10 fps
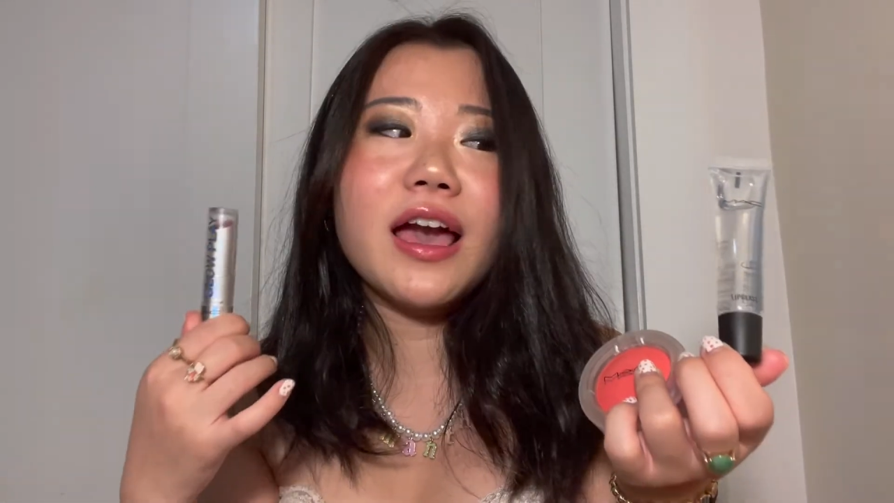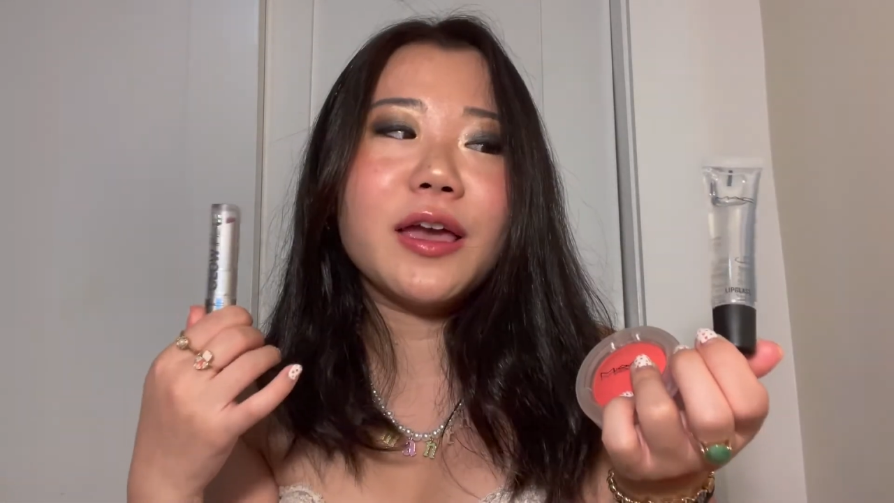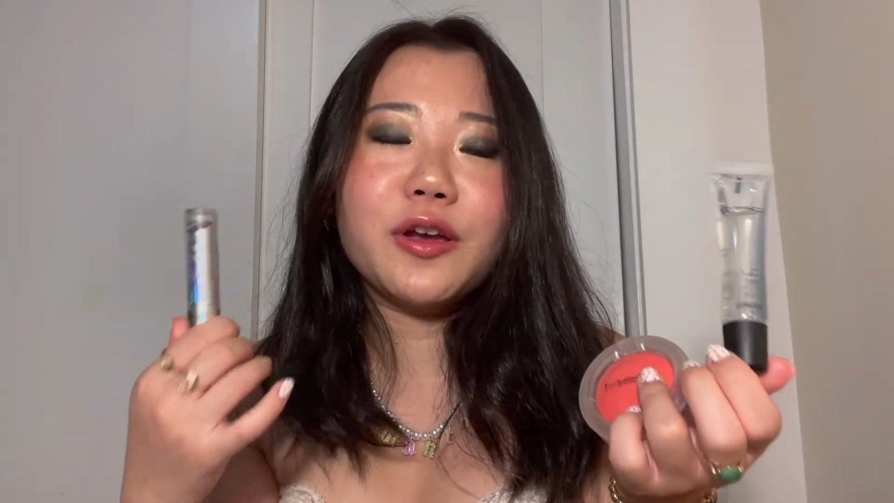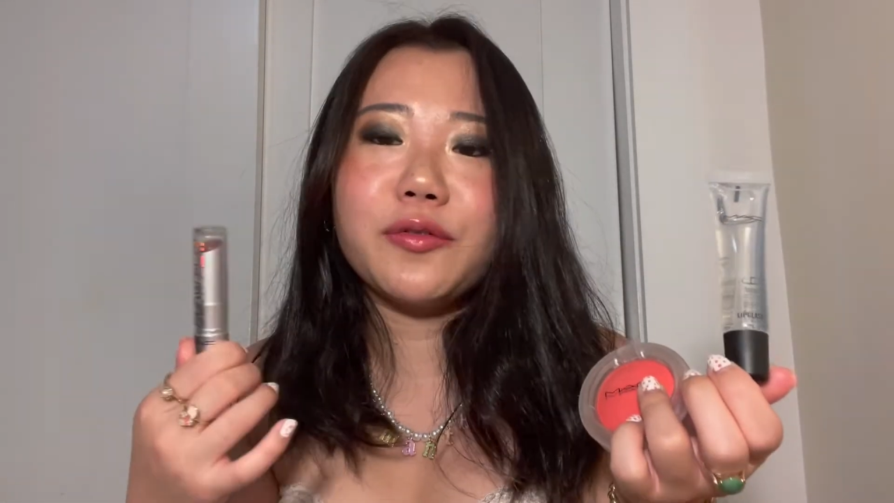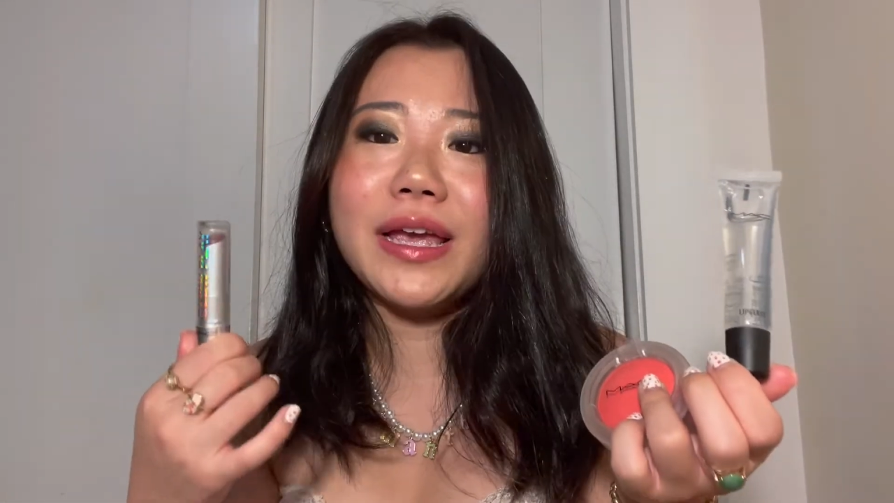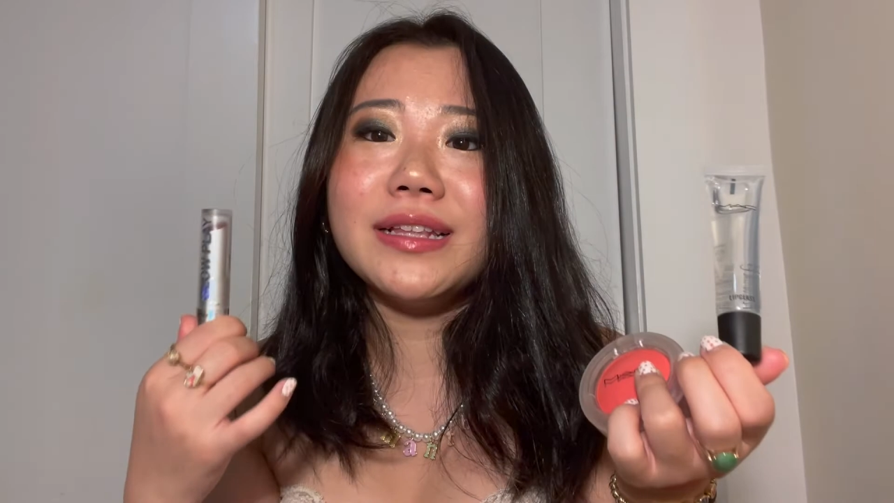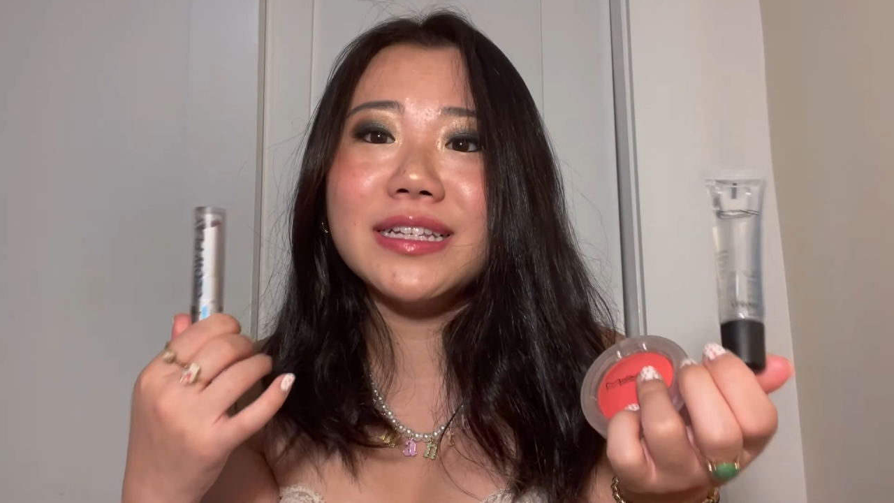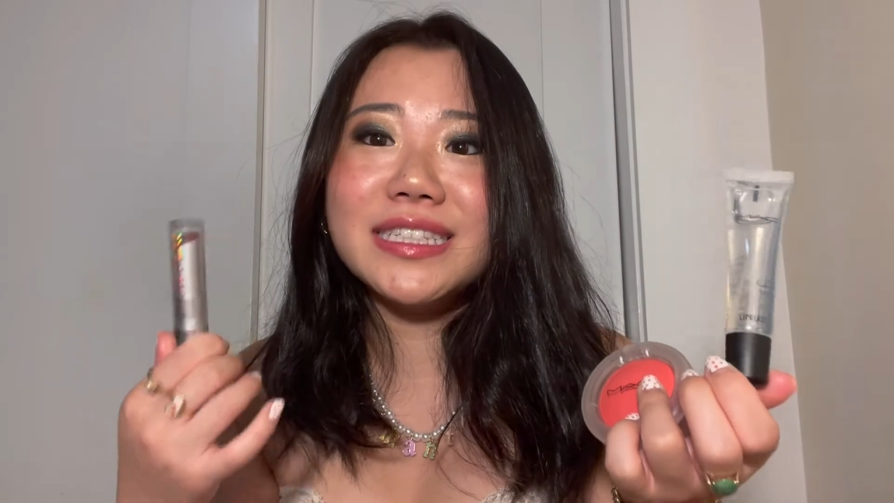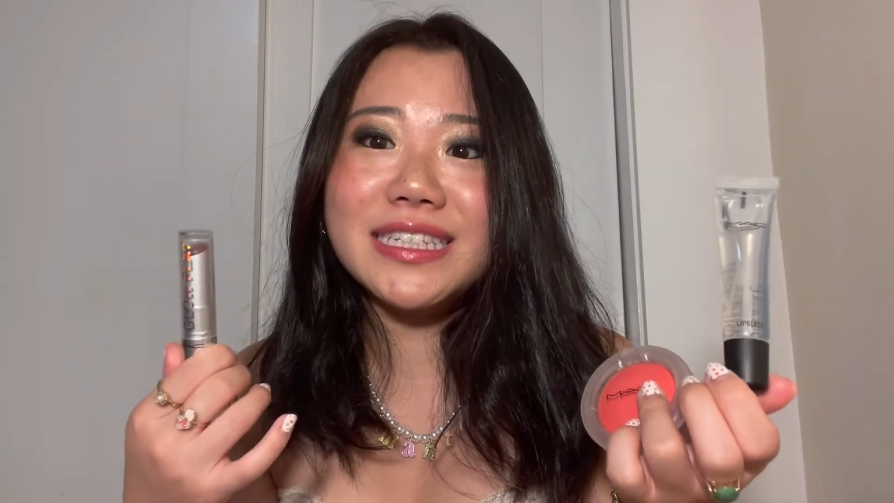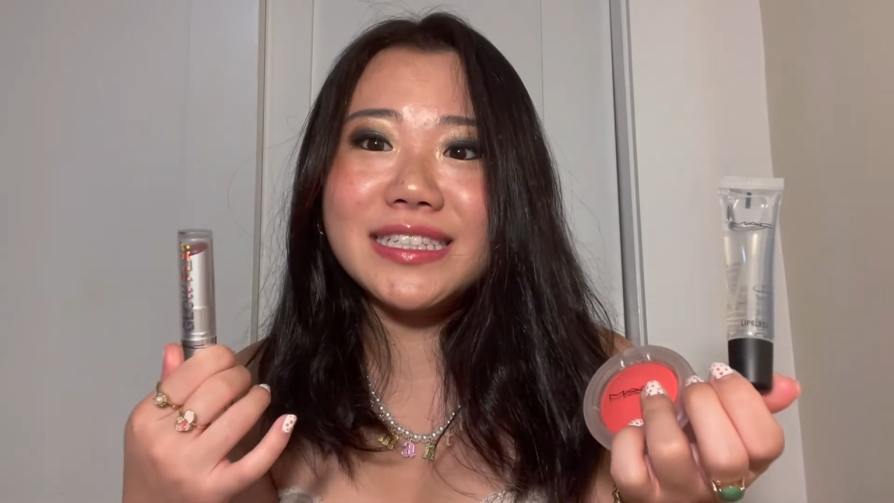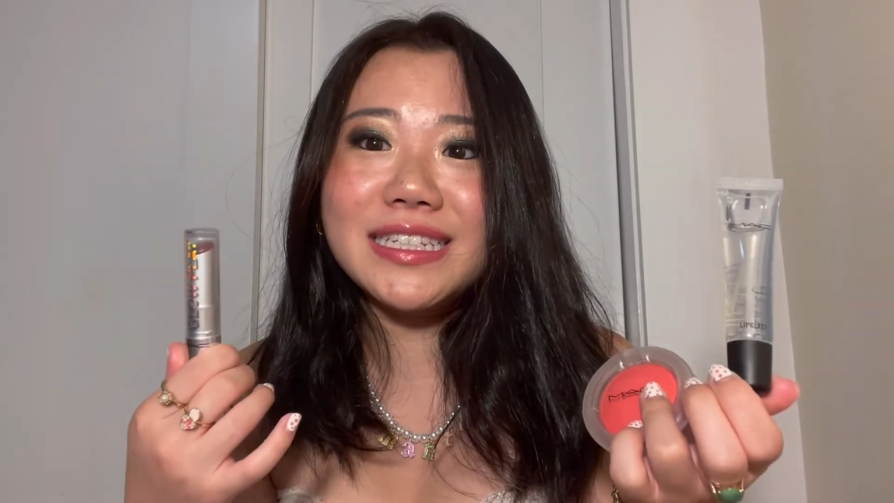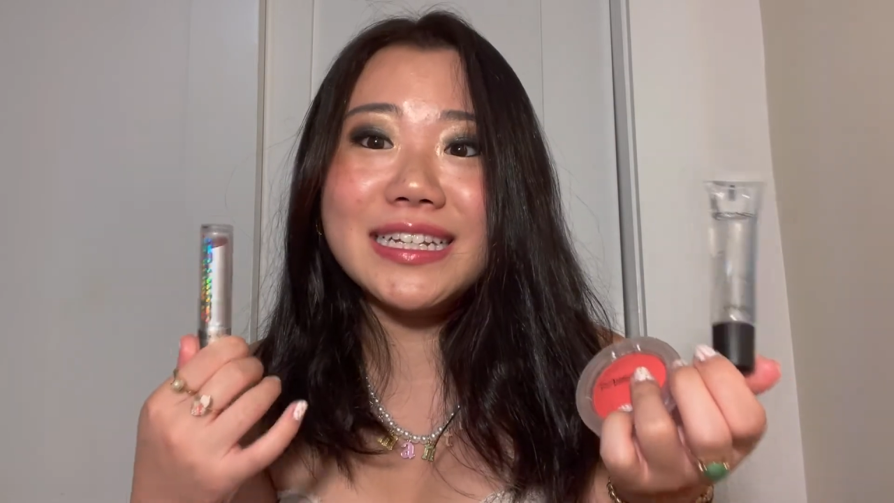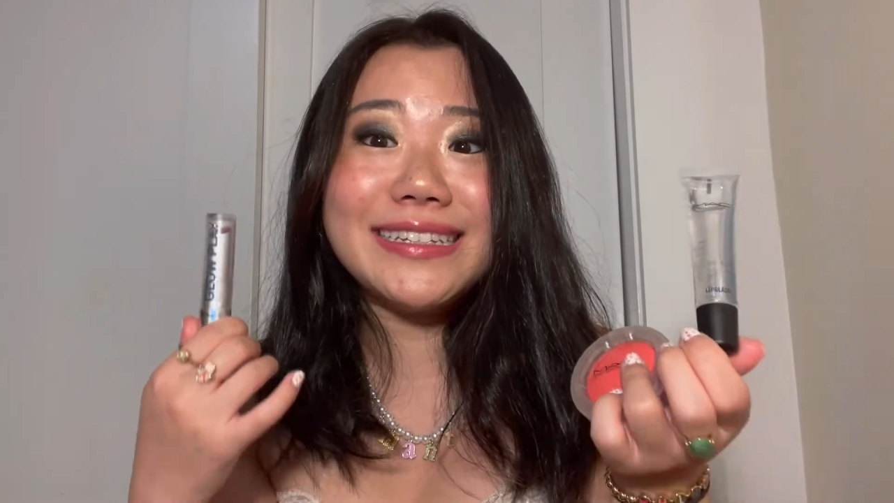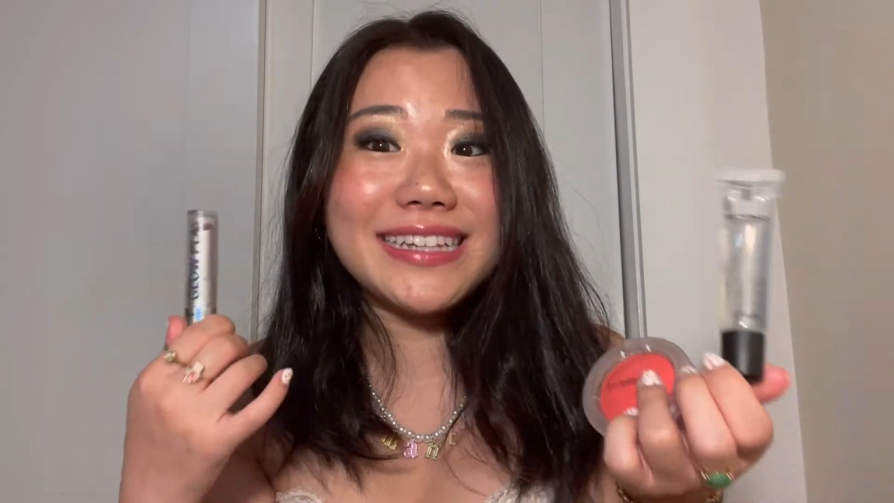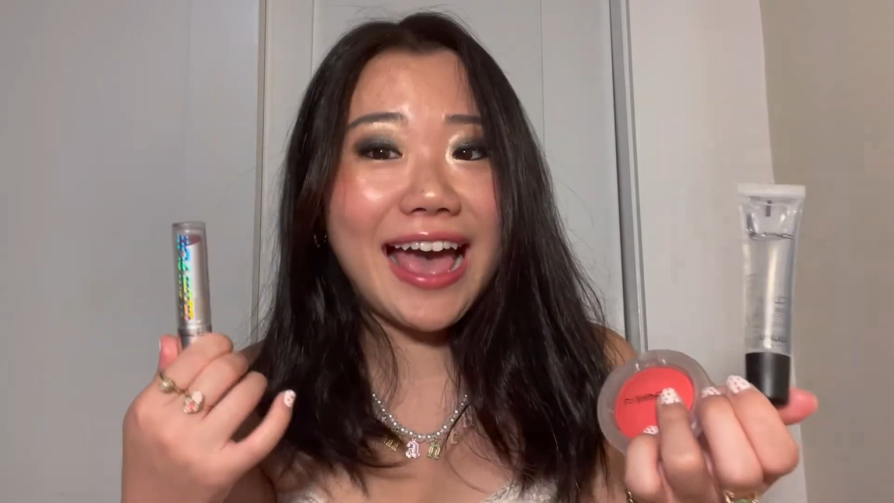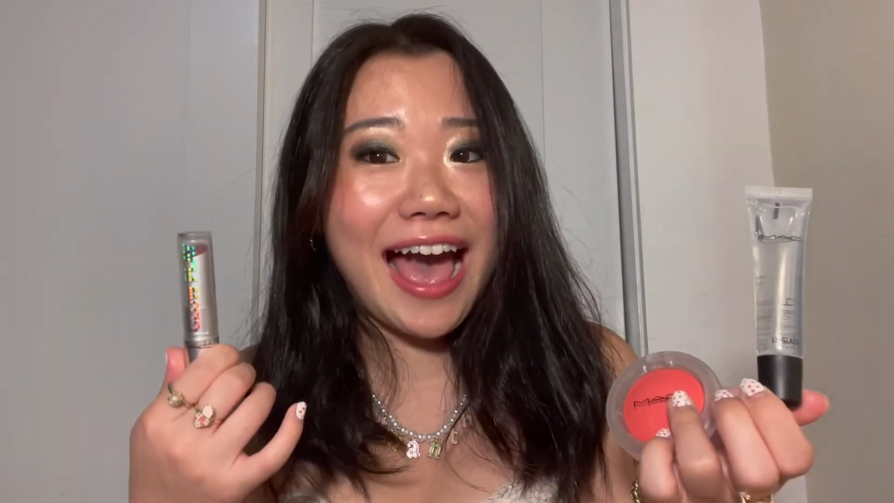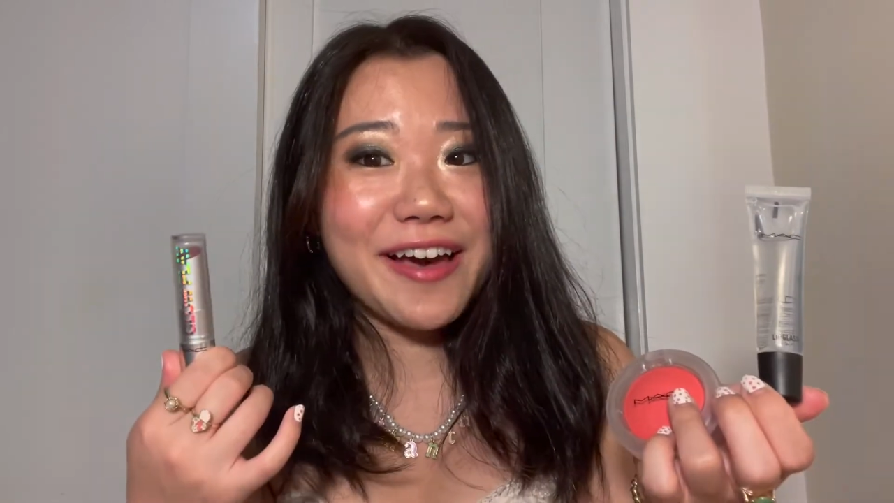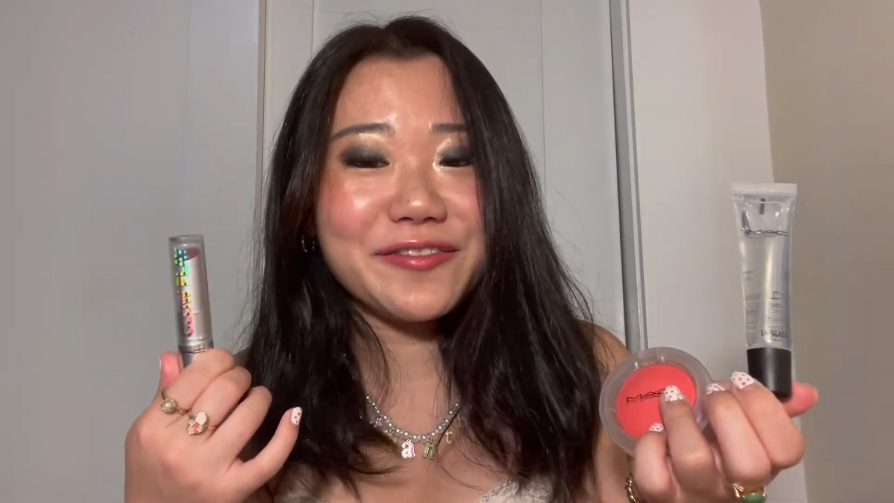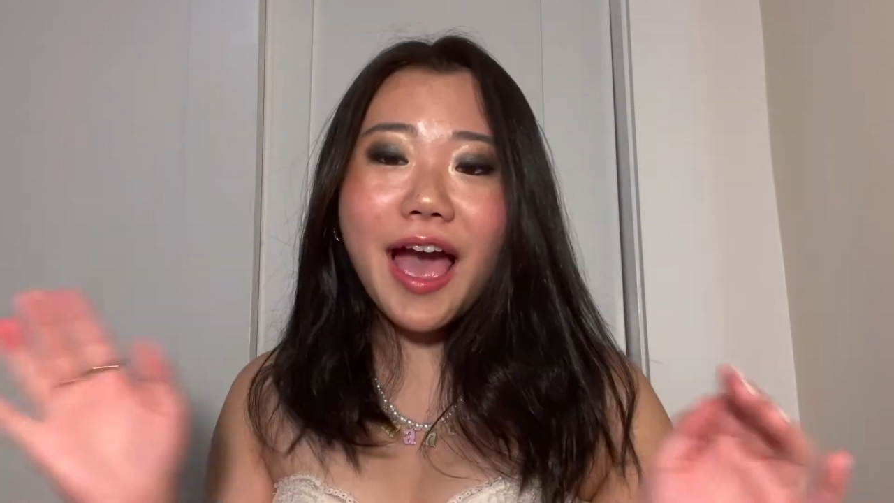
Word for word: a great necessity to have.